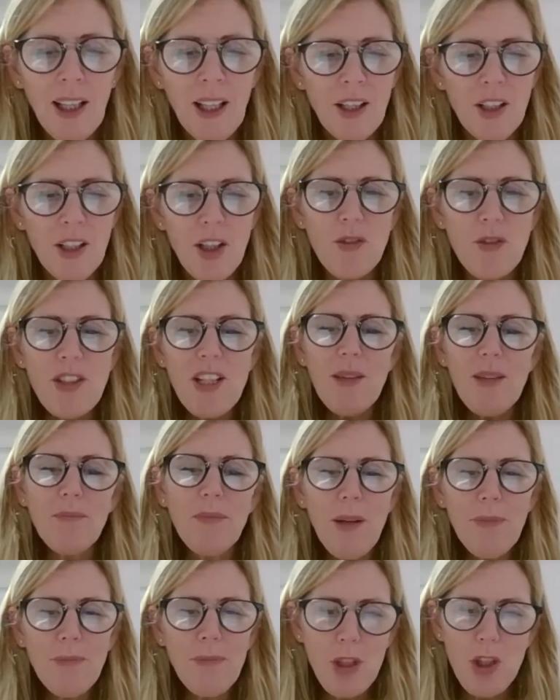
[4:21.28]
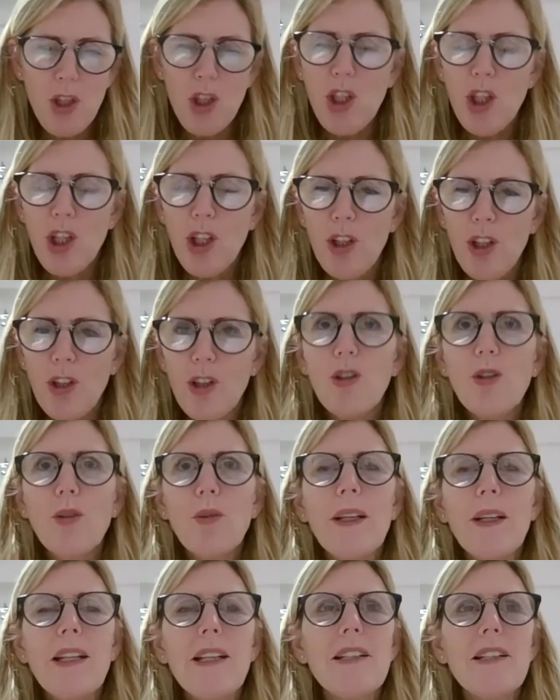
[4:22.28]
So tip number 2
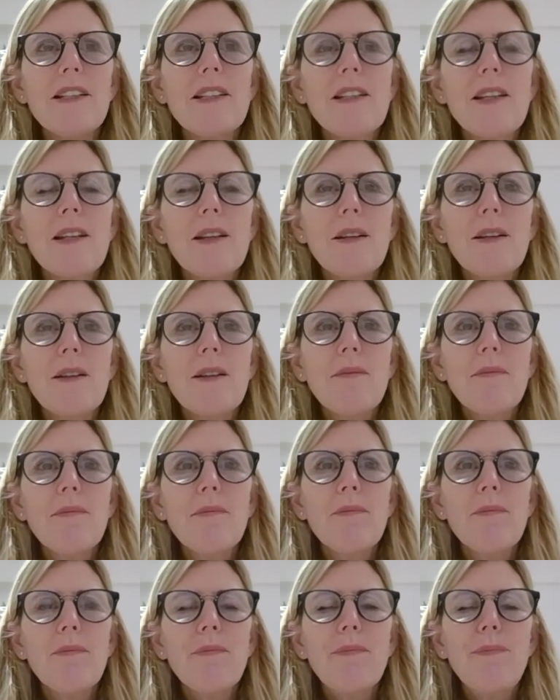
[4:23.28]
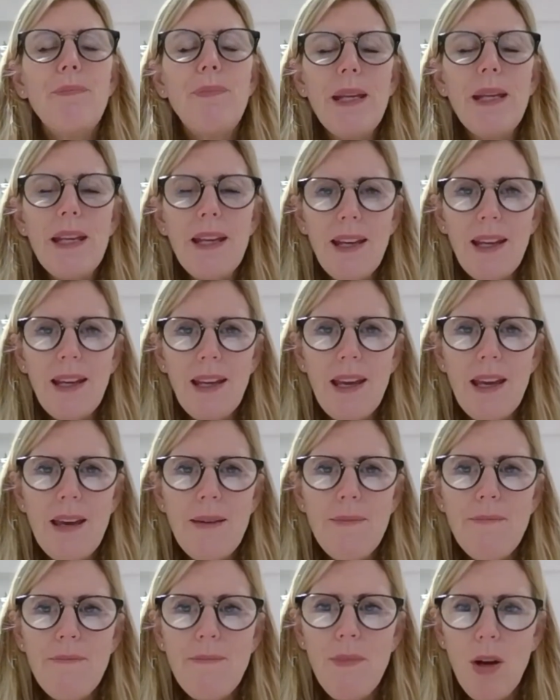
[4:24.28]
is being
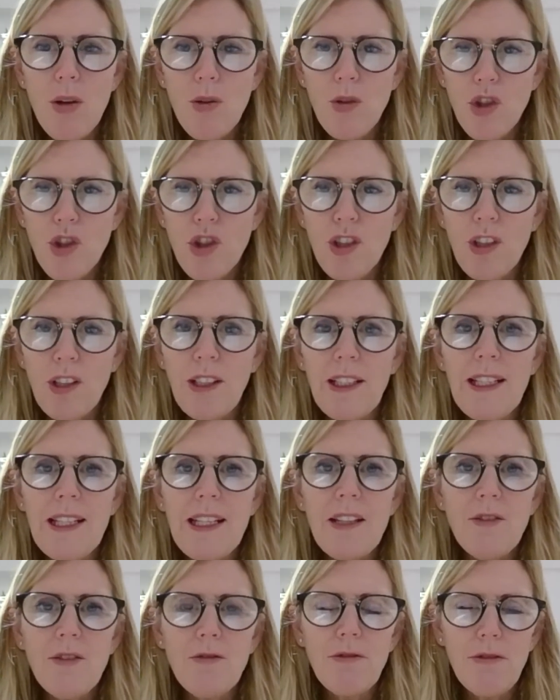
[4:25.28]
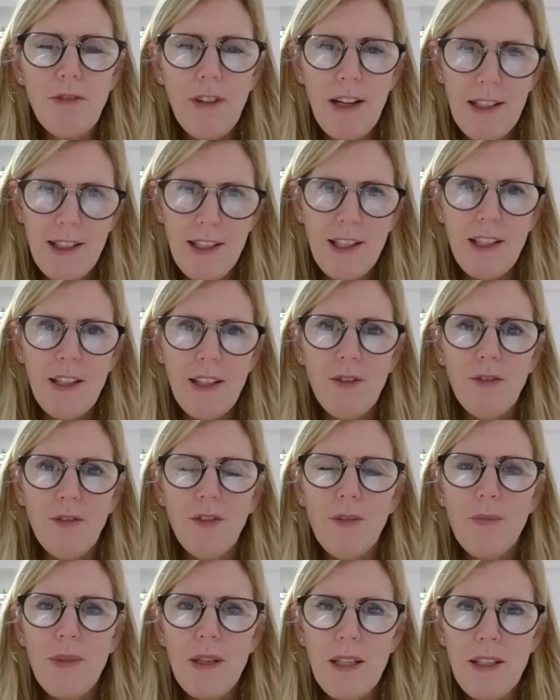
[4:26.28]
emotionally ready
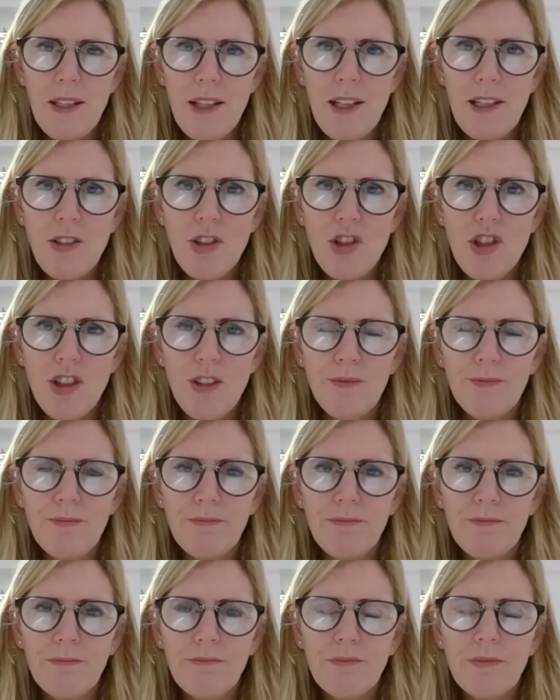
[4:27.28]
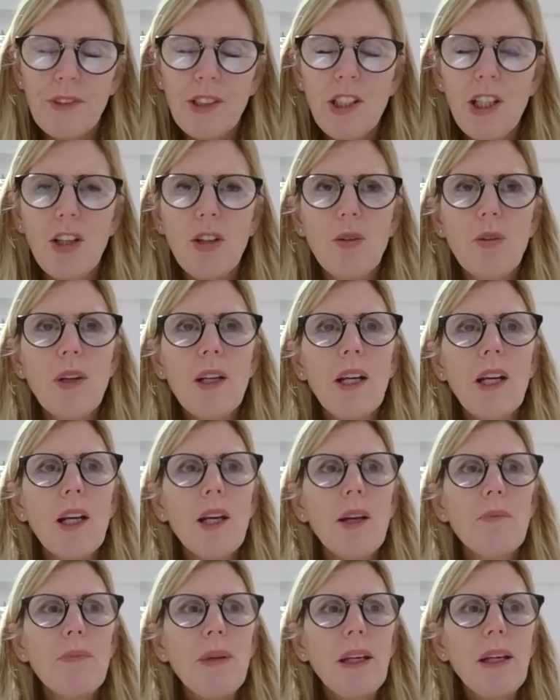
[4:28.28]
for mediation. So
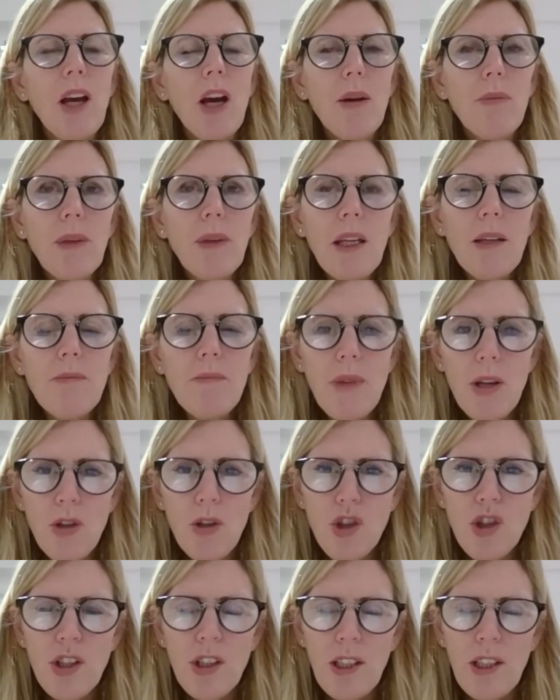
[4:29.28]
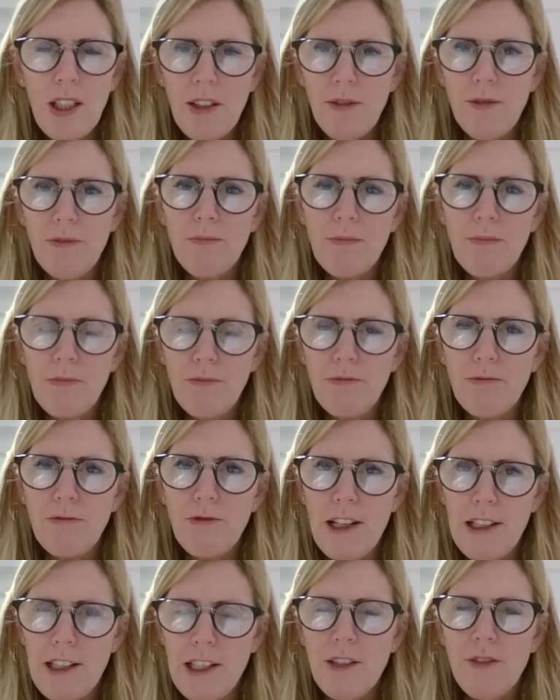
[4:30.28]
becoming emotionally
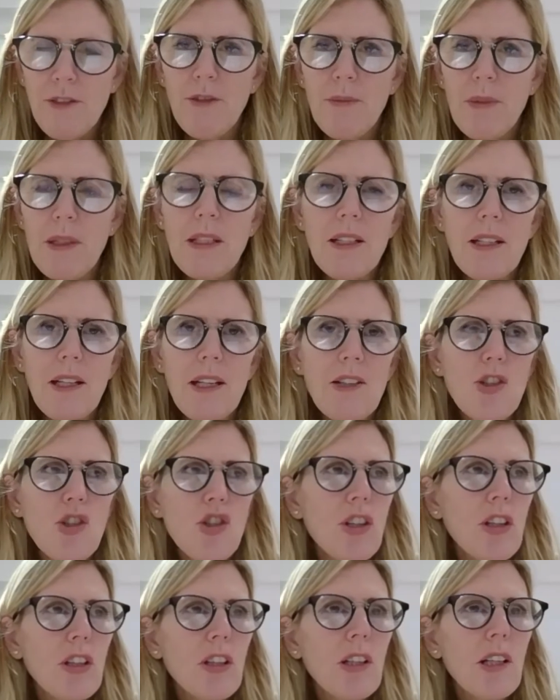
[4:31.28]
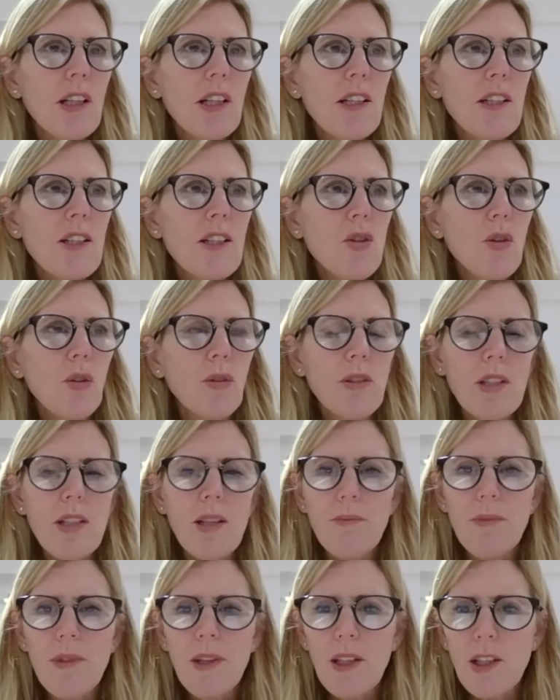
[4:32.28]
ready for mediation, it's not
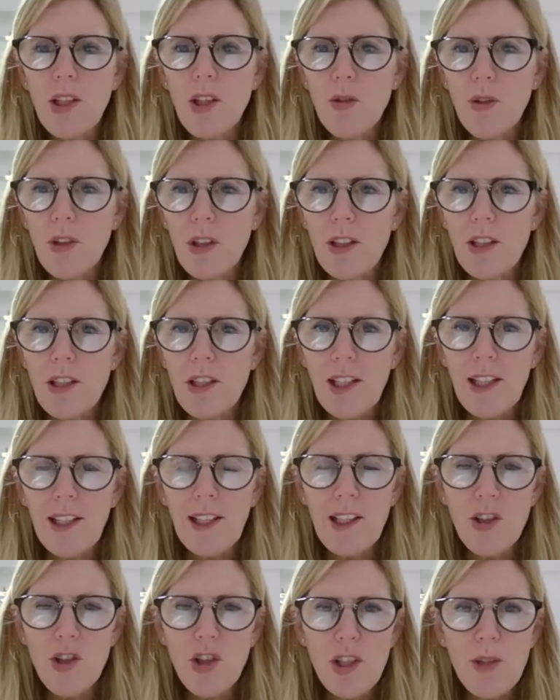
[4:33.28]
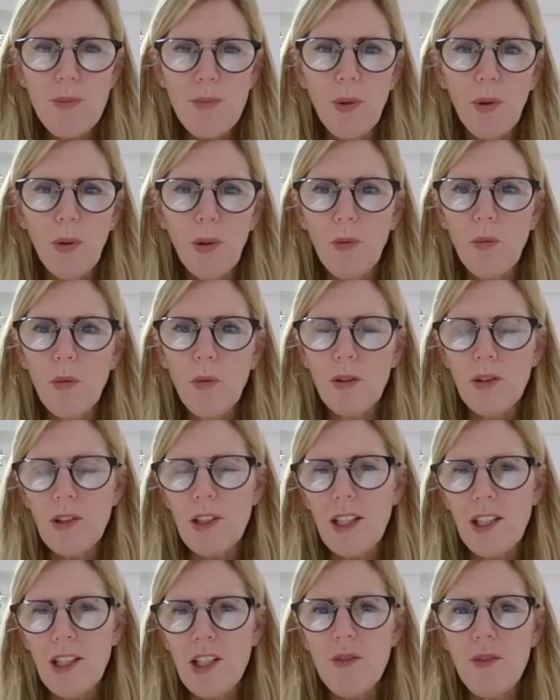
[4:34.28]
something you can suddenly just pull a wand
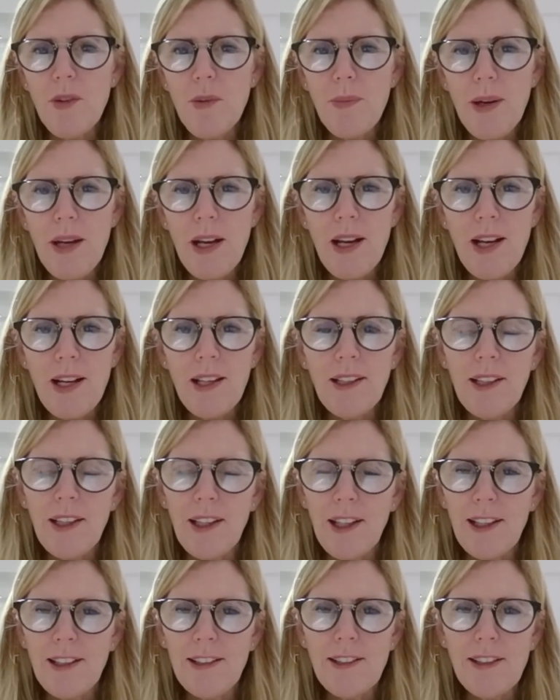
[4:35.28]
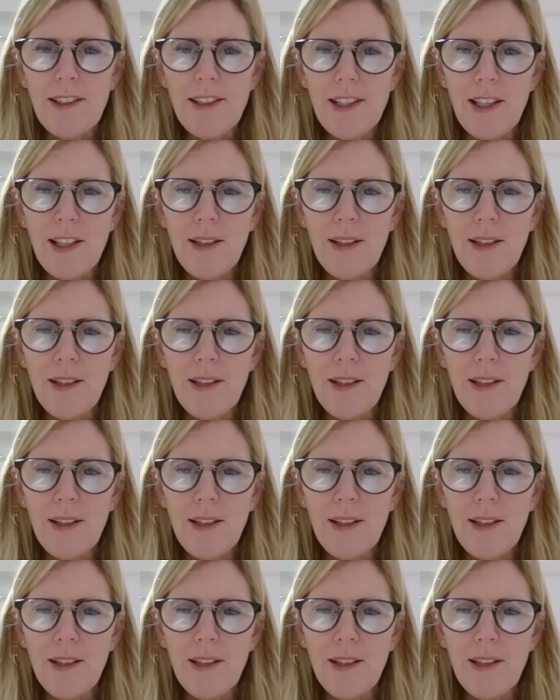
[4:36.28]
out of a bag and